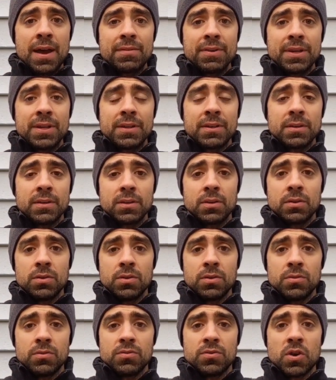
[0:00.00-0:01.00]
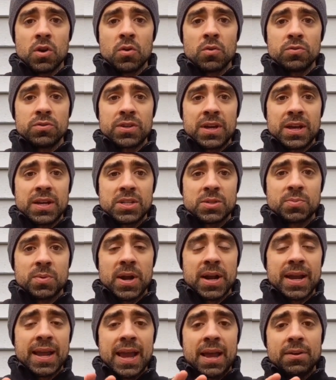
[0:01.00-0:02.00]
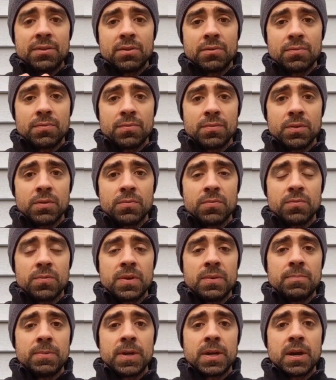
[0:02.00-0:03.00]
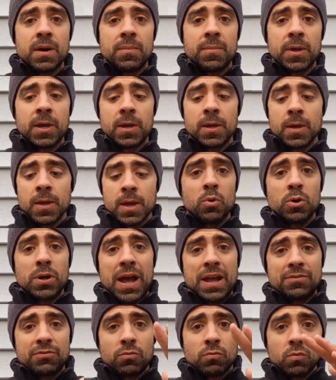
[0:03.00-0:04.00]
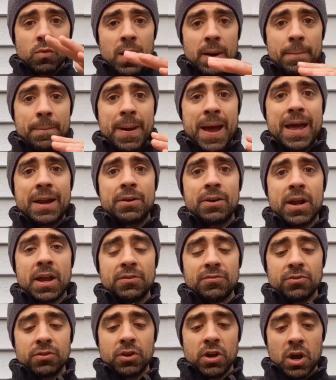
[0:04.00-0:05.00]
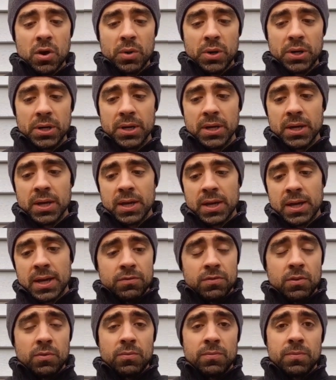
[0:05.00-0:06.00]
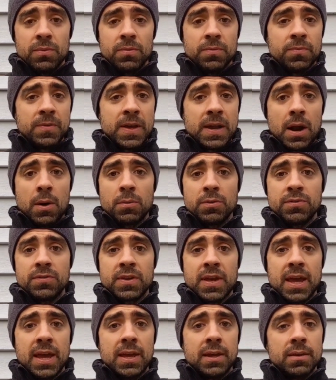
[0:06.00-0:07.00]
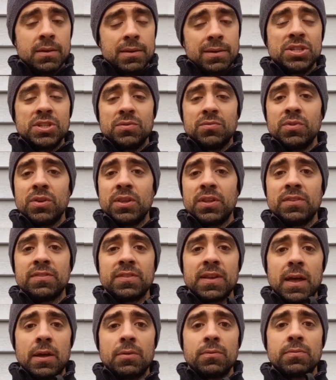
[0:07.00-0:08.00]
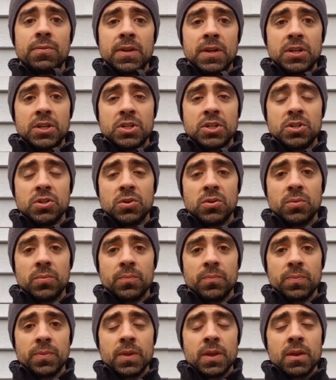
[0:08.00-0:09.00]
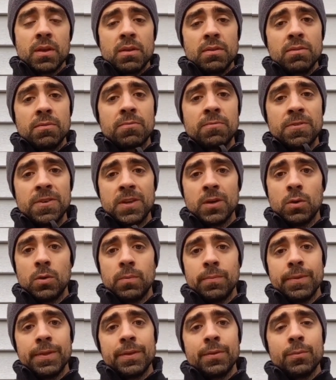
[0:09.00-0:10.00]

having your, your toes kind of spreading out and your, your feet becoming more natural run pattern as you're going. So the, the fit, I would say, is a really solid fitting shoe. The feel.